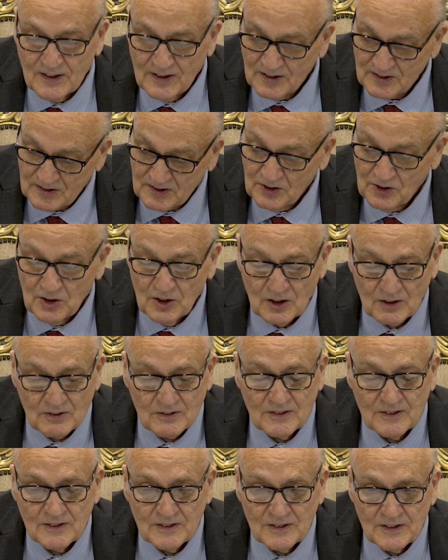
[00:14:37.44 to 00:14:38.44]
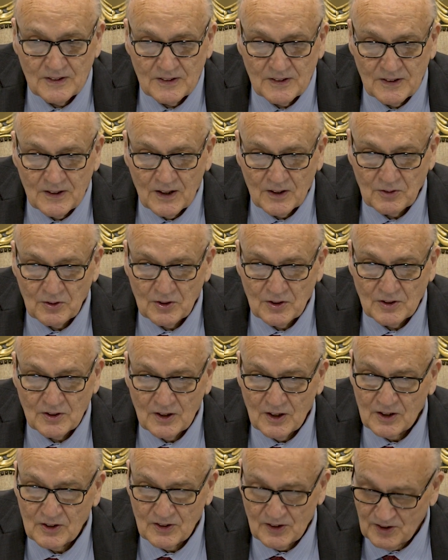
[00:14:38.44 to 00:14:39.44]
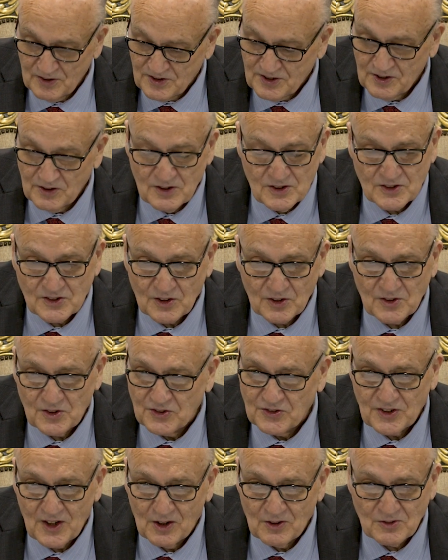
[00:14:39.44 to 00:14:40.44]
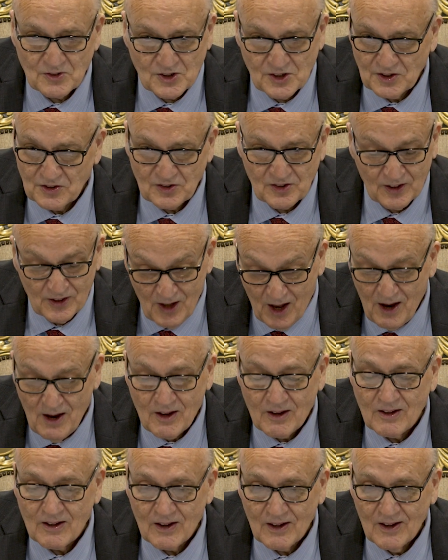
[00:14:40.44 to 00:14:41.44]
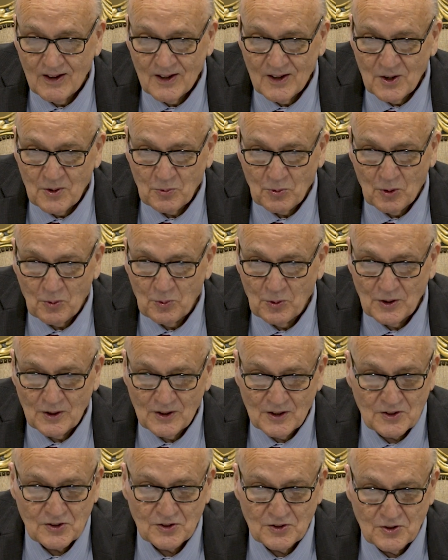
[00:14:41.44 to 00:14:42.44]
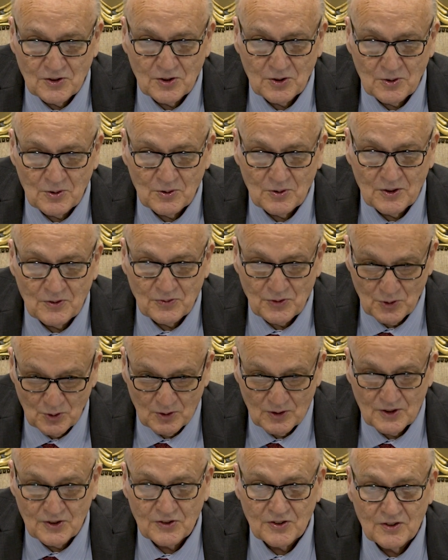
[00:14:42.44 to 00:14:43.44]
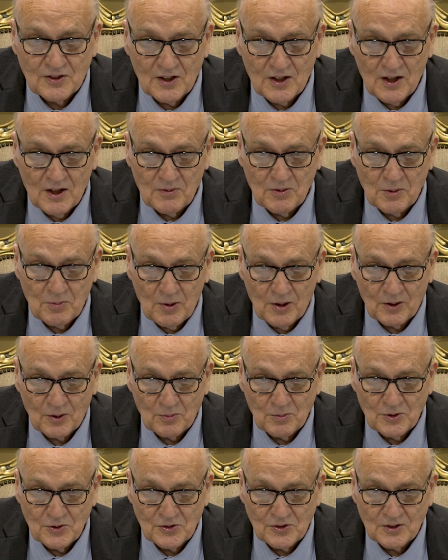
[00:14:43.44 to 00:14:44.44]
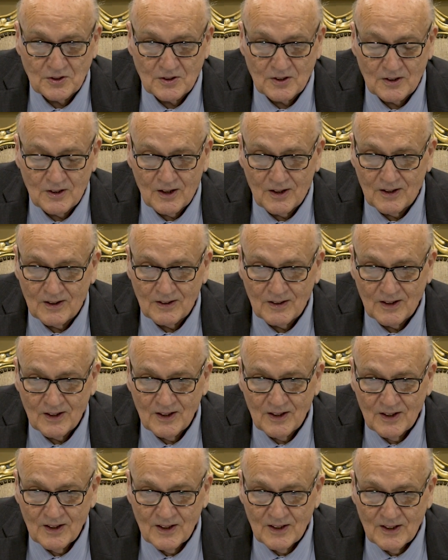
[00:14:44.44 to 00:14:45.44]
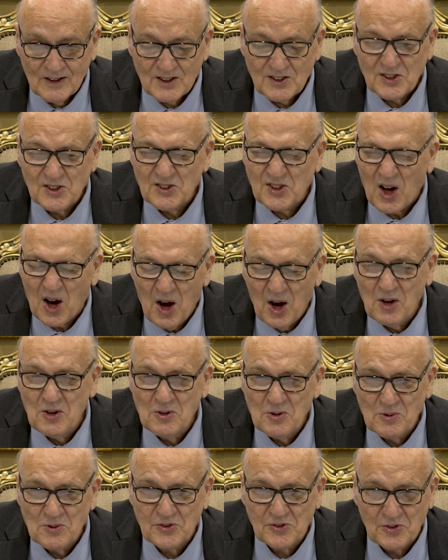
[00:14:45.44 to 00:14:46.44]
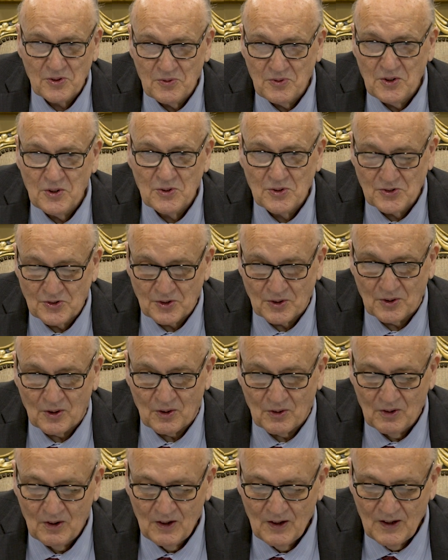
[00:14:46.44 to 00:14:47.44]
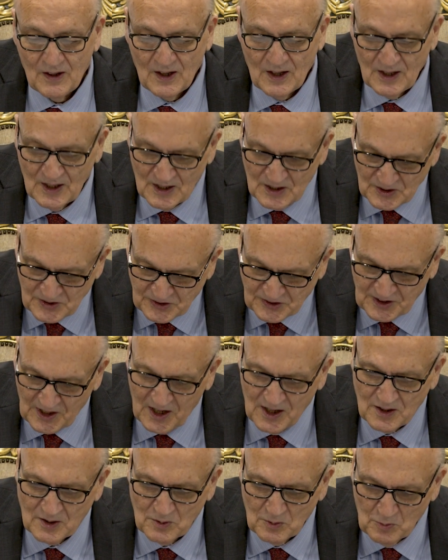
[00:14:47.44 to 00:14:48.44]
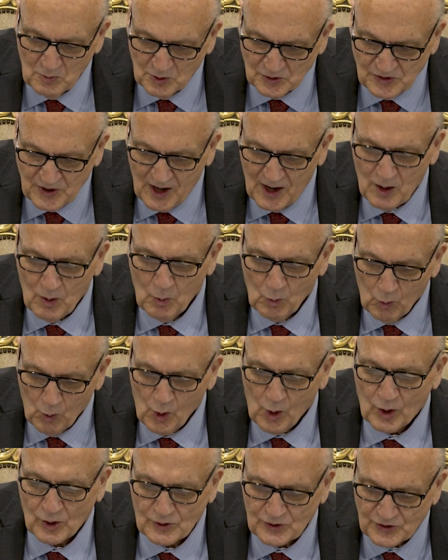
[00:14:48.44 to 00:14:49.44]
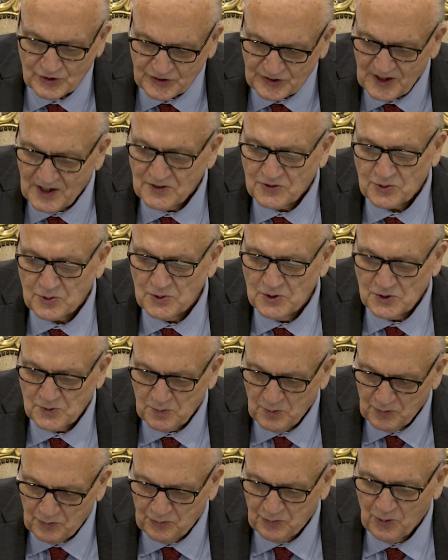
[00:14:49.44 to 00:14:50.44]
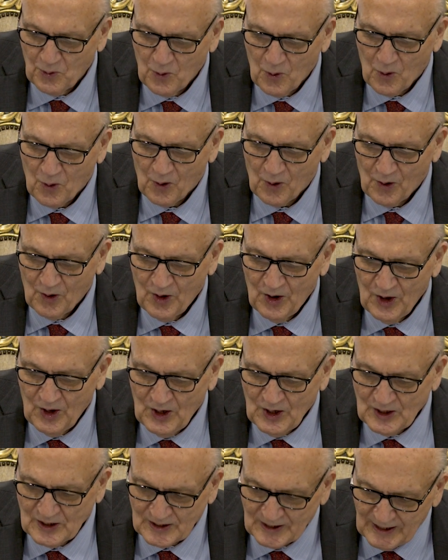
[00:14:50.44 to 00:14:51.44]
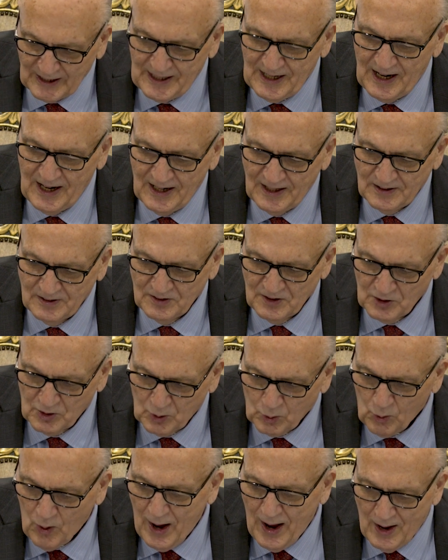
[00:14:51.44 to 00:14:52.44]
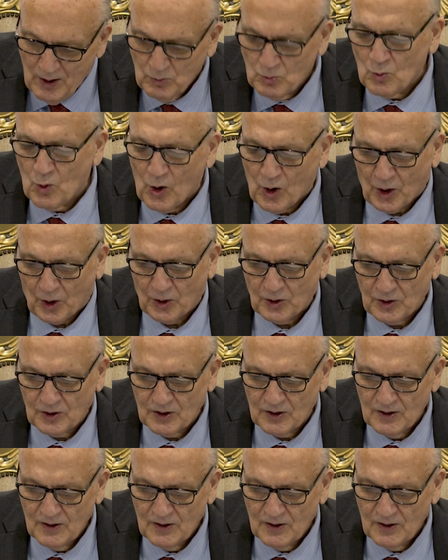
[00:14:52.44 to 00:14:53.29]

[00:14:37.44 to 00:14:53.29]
I tell you, I'm gonna tell you, it's going to sound just like what we listen to if you listen to heavy metal music today. This is hundreds of years ago. Satan was at work centuries before, laying the groundwork